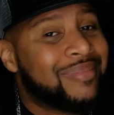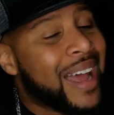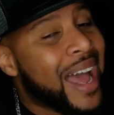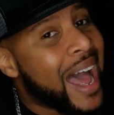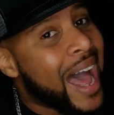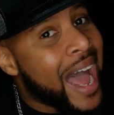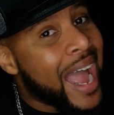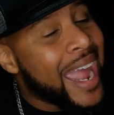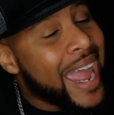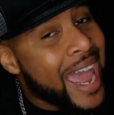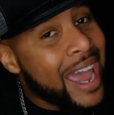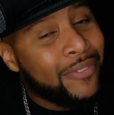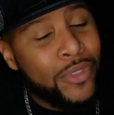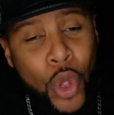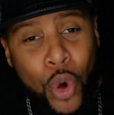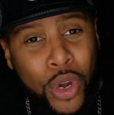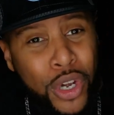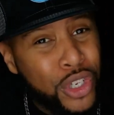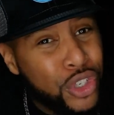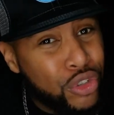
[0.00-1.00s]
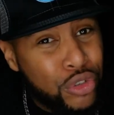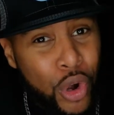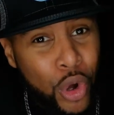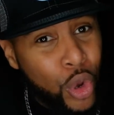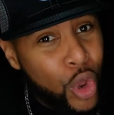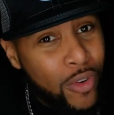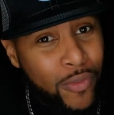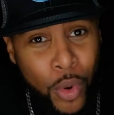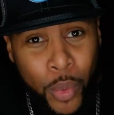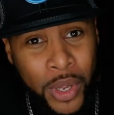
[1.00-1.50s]
I have no
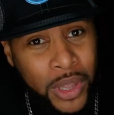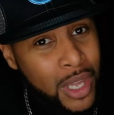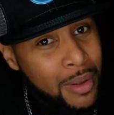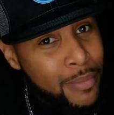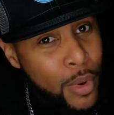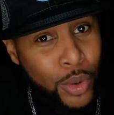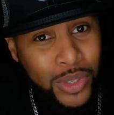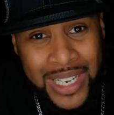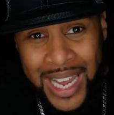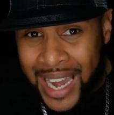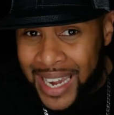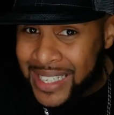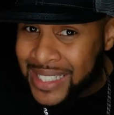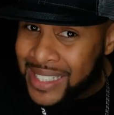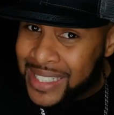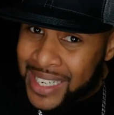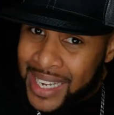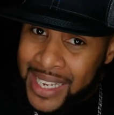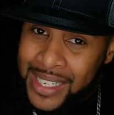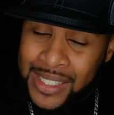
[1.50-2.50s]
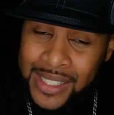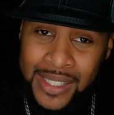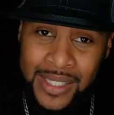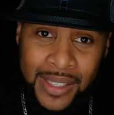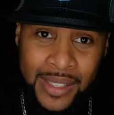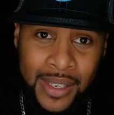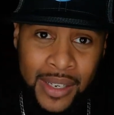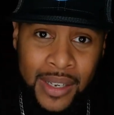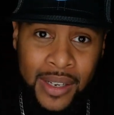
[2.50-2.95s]
control over what the Most High says.